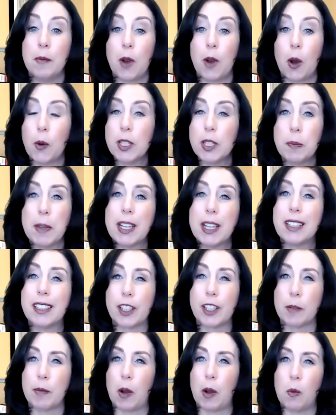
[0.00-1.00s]
always be
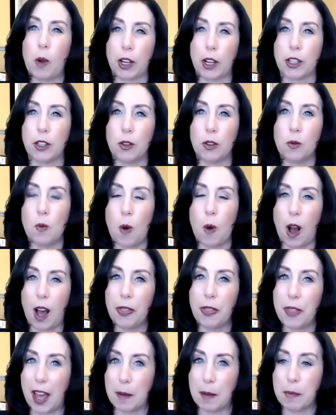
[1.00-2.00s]
clear about what you
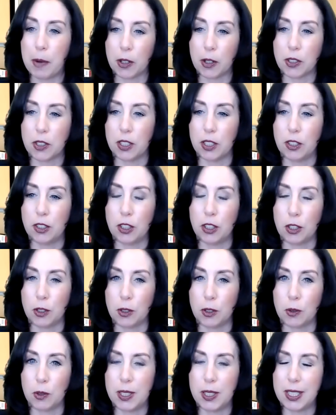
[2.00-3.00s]
want that person
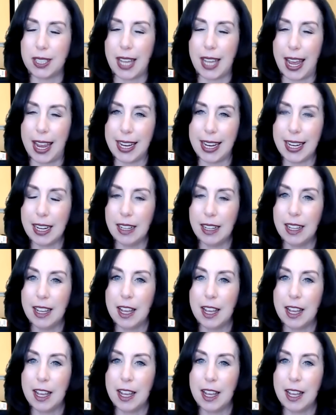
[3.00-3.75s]
to say